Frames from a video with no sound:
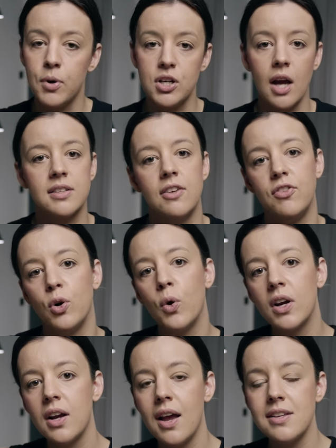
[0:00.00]
productive and
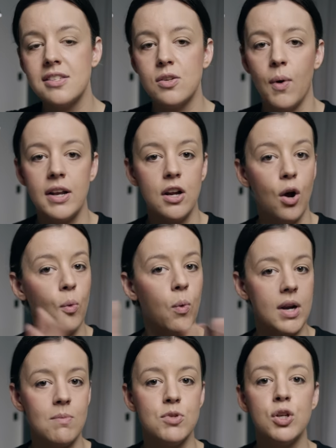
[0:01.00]
organized so I know
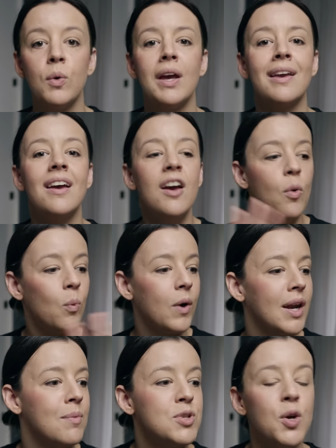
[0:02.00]
what I'm doing,
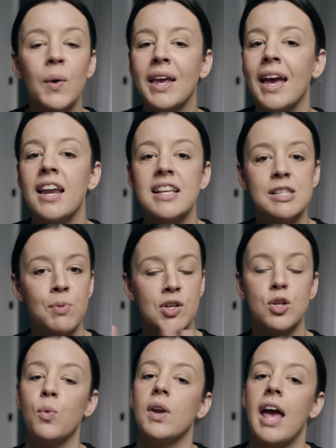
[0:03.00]
when I'm doing it,
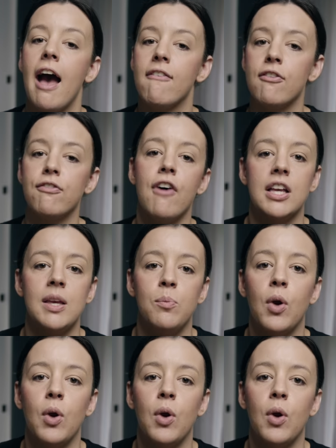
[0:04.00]
especially when I have a foggy